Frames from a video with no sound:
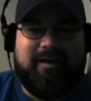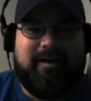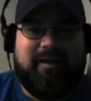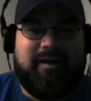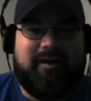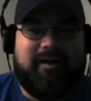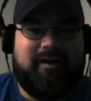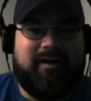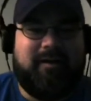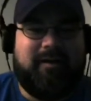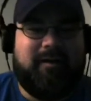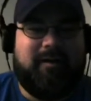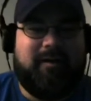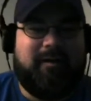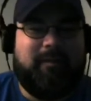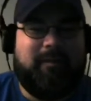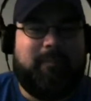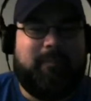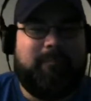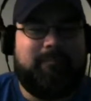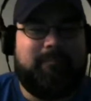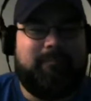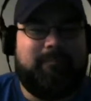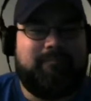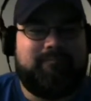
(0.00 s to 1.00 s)

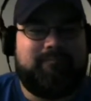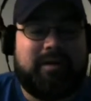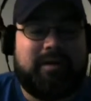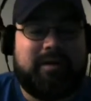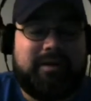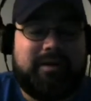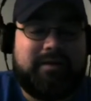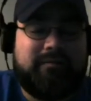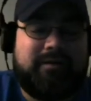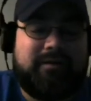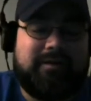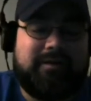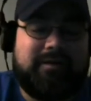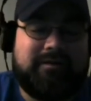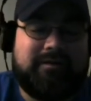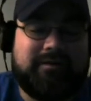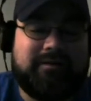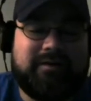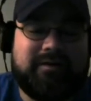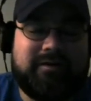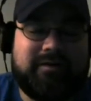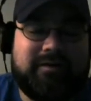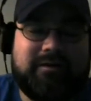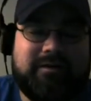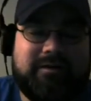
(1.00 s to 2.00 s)
But anyway,
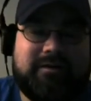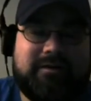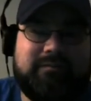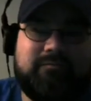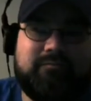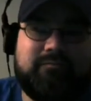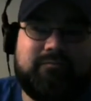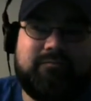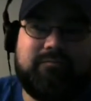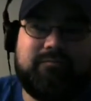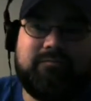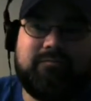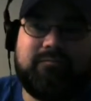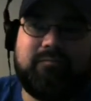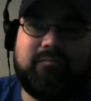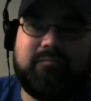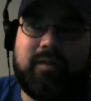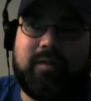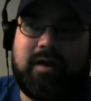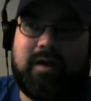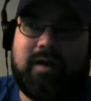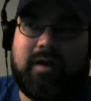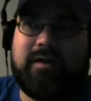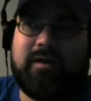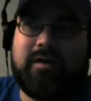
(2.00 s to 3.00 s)

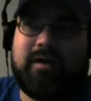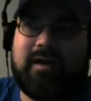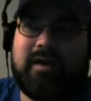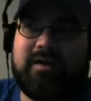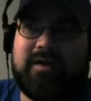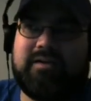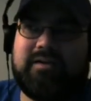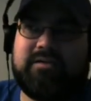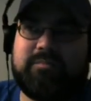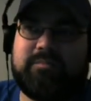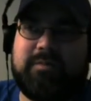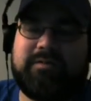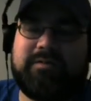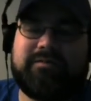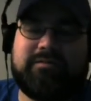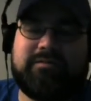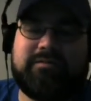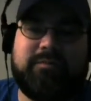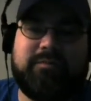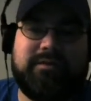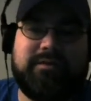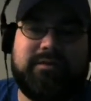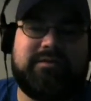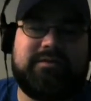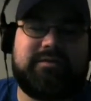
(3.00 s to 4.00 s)
I expect to
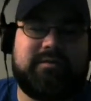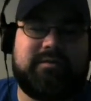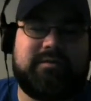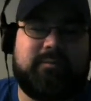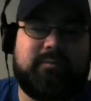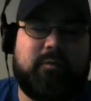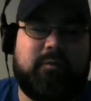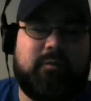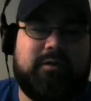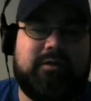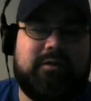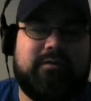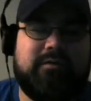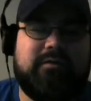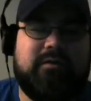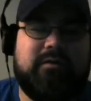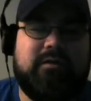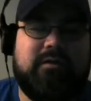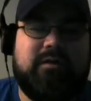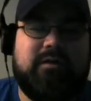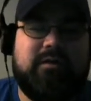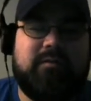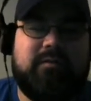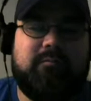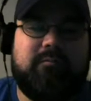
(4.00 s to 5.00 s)
be disappointed,
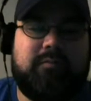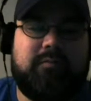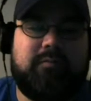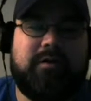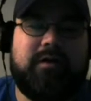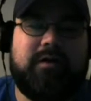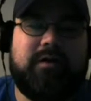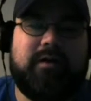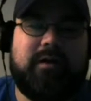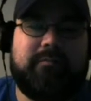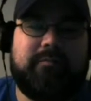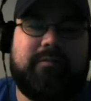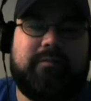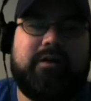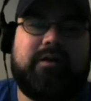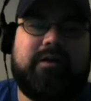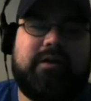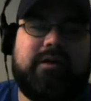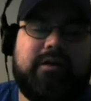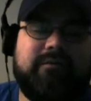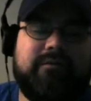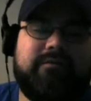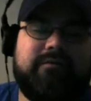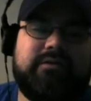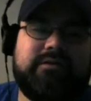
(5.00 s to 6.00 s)
but I'm going to
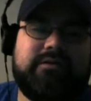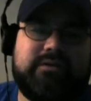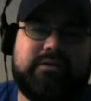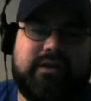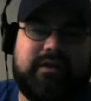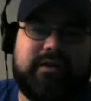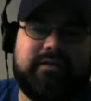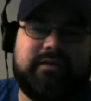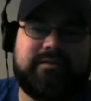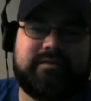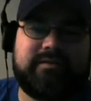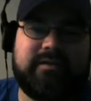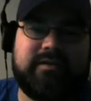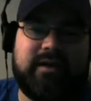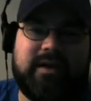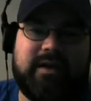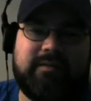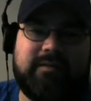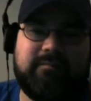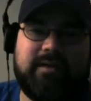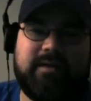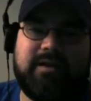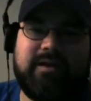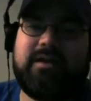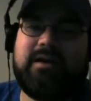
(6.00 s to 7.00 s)
give it a chance.
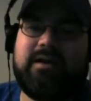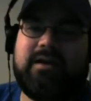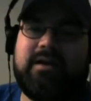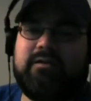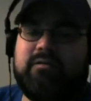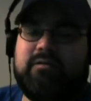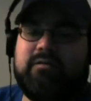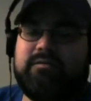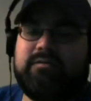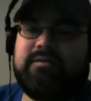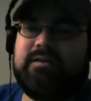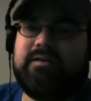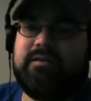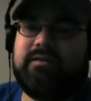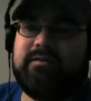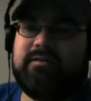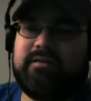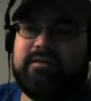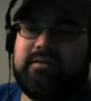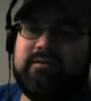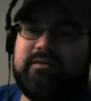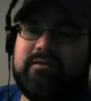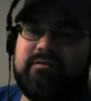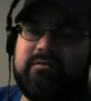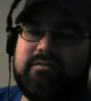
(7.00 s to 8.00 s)
I may not go see it in
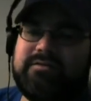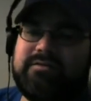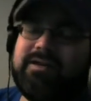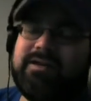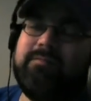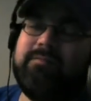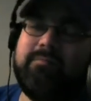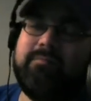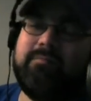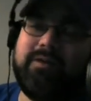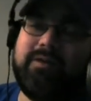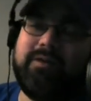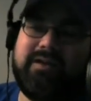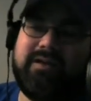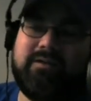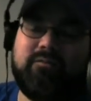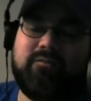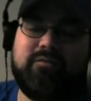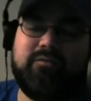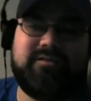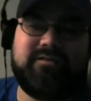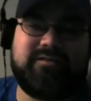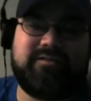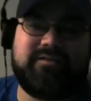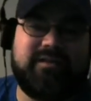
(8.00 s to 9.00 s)
theaters.
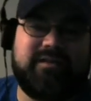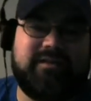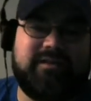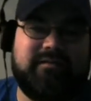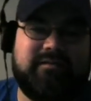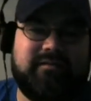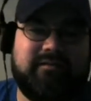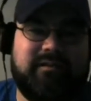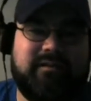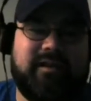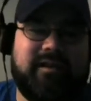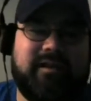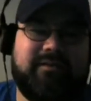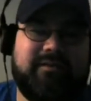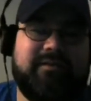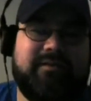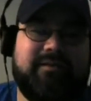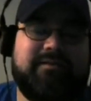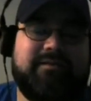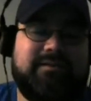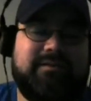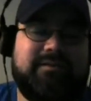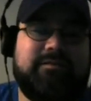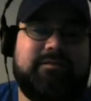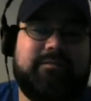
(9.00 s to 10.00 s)
We'll see. A lot of
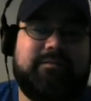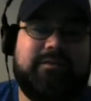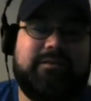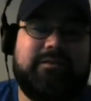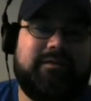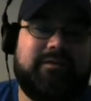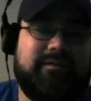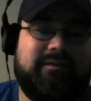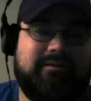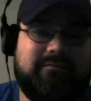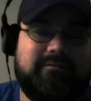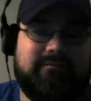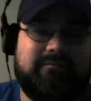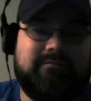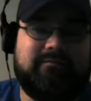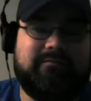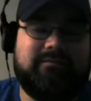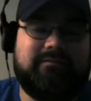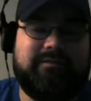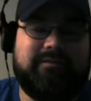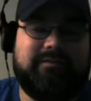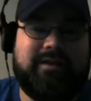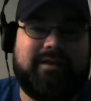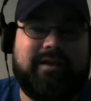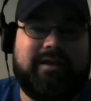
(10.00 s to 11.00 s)
that's going to depend on
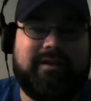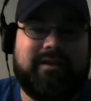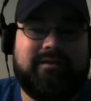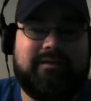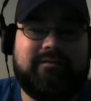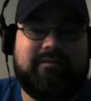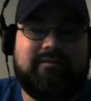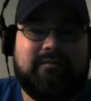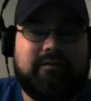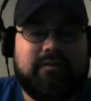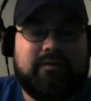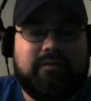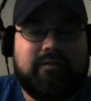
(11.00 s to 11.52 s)
Dad.